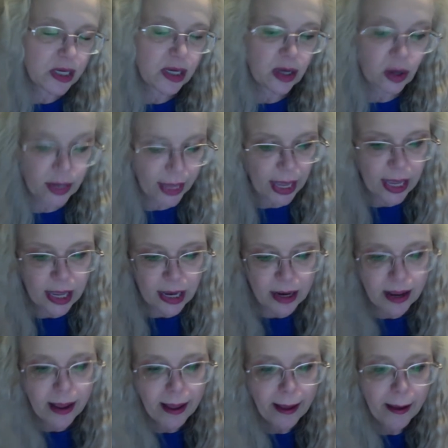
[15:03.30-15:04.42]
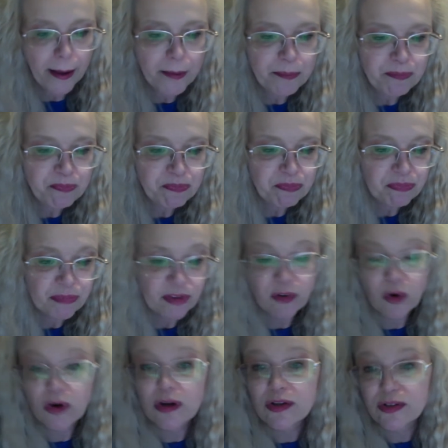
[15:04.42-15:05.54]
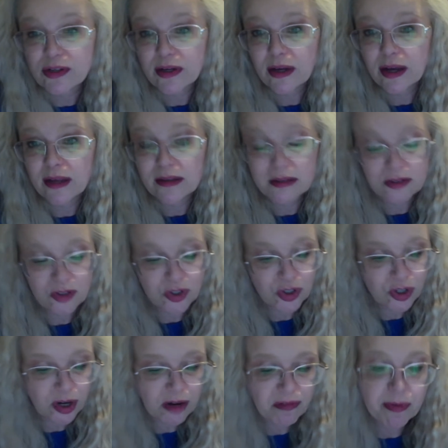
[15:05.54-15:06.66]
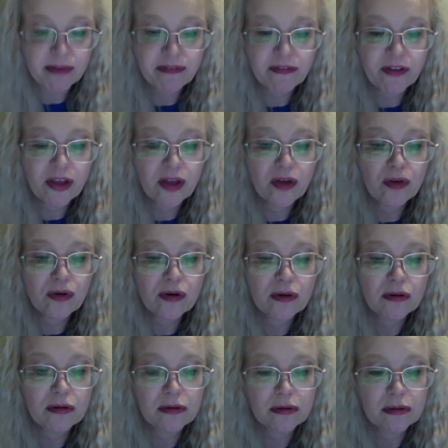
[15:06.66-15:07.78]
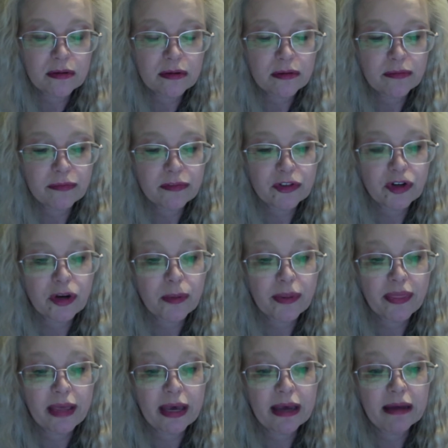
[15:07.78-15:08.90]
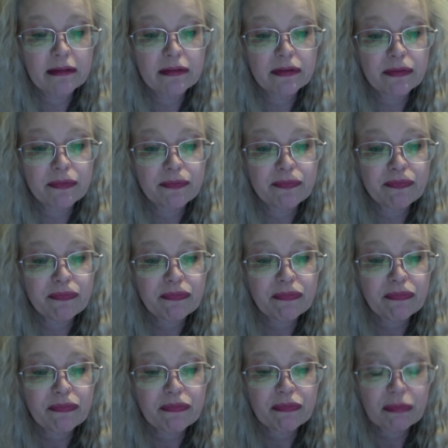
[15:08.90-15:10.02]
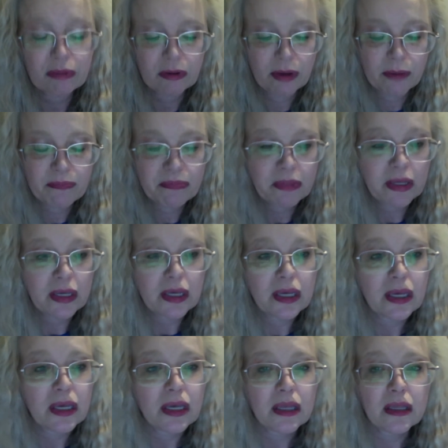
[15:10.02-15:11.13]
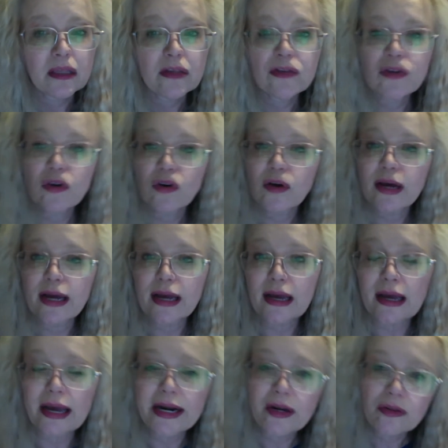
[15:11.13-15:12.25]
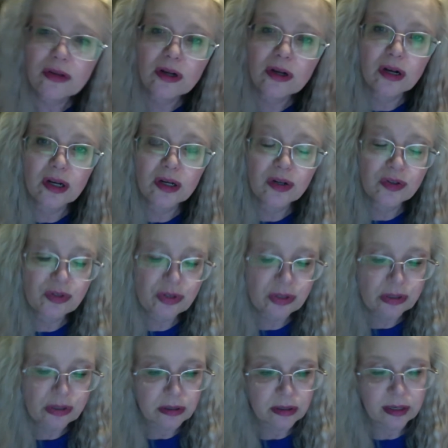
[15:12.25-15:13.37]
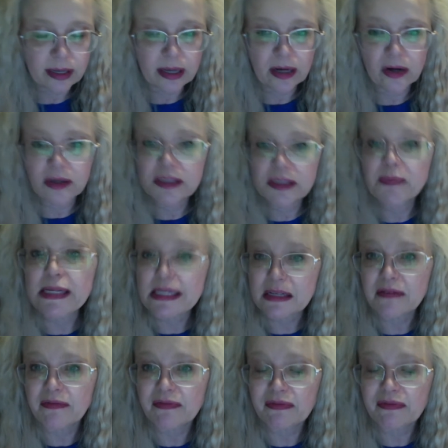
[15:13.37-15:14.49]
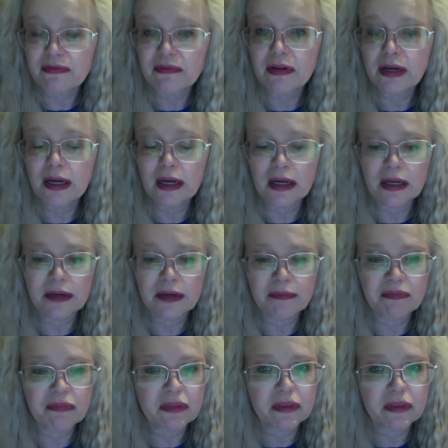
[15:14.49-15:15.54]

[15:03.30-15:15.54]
Okay, of course I didn't turn off my phone. Sorry about that. Okay. So I know the clothes are expensive, but